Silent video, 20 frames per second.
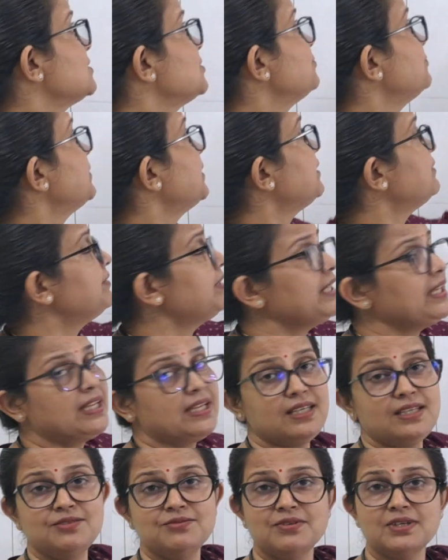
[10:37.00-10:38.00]
So we have
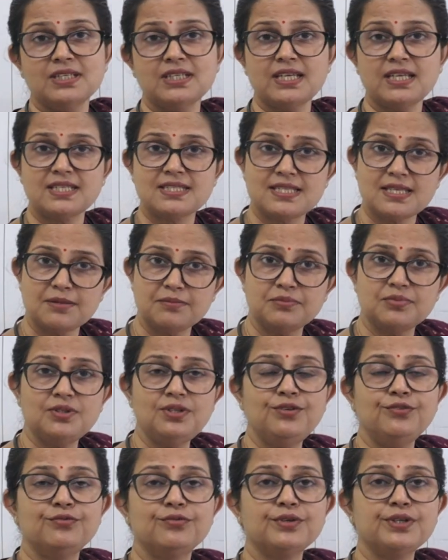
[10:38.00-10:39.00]
taken one
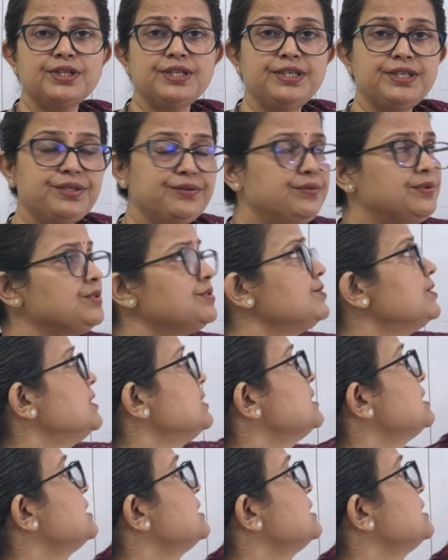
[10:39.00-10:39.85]
example for individual